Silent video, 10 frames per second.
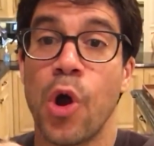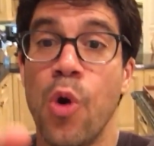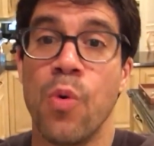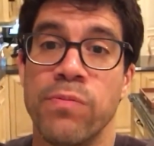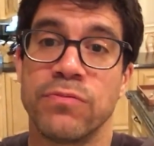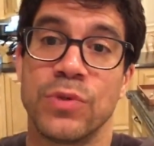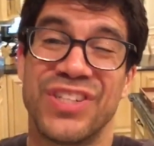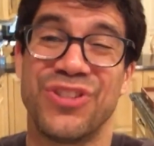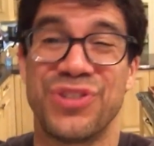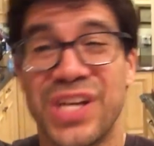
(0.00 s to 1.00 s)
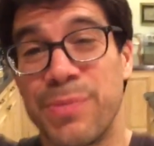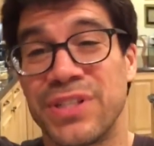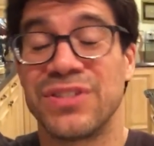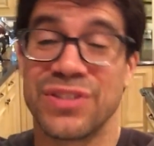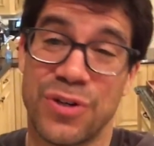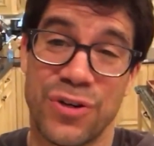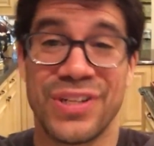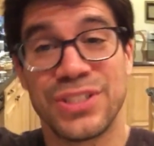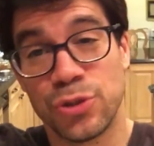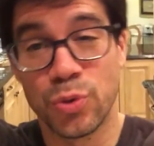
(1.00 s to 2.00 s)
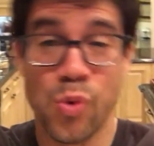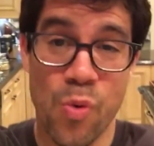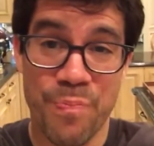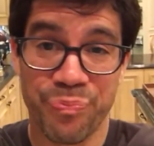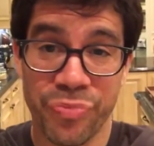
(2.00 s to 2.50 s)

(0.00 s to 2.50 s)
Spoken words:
Oh, one other thing about the car that's so cool.